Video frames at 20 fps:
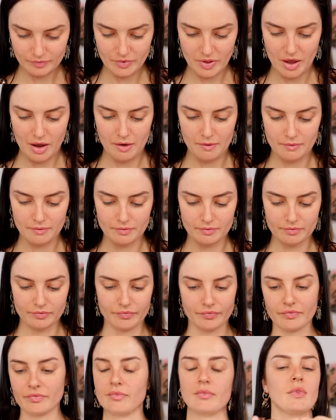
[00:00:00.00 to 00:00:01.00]
there.
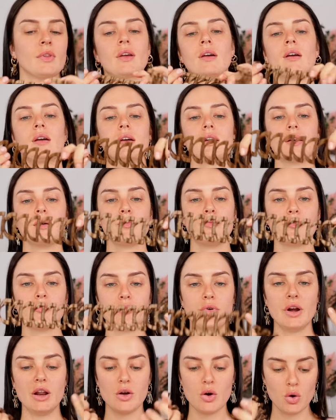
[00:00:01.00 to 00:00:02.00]

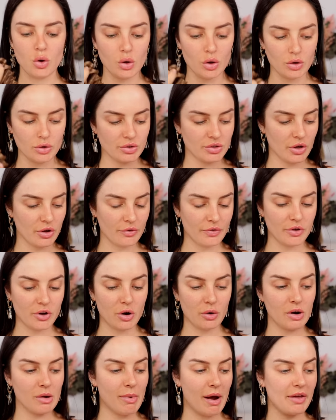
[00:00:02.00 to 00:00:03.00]
Pretty cool. So if you
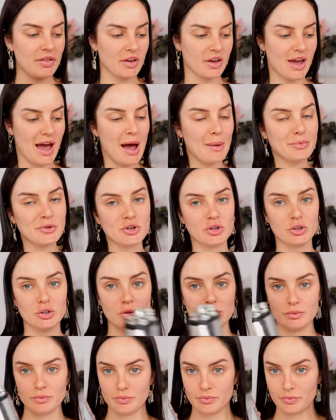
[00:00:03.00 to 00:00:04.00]
don't want to buy the
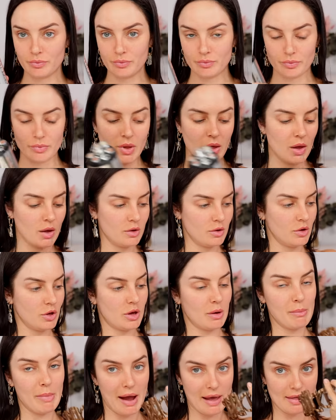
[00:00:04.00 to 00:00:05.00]
capsule, you
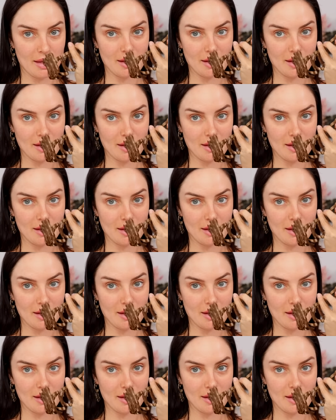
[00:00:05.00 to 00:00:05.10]
can buy